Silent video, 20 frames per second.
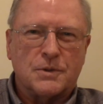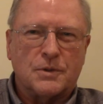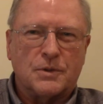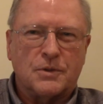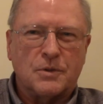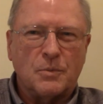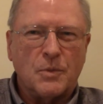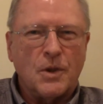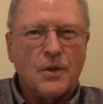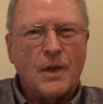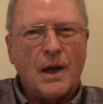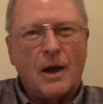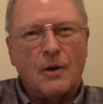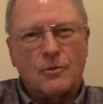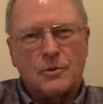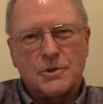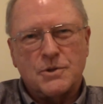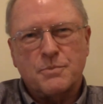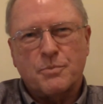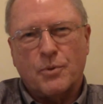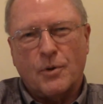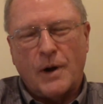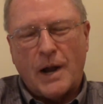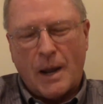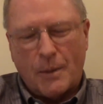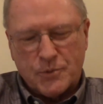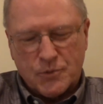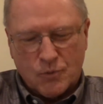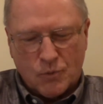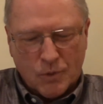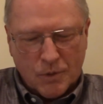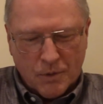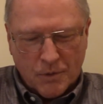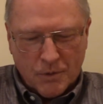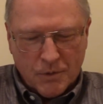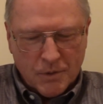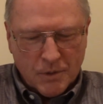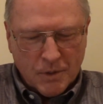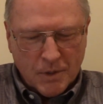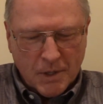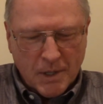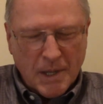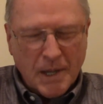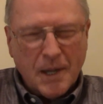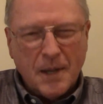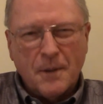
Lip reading: And to me, that was perhaps one of the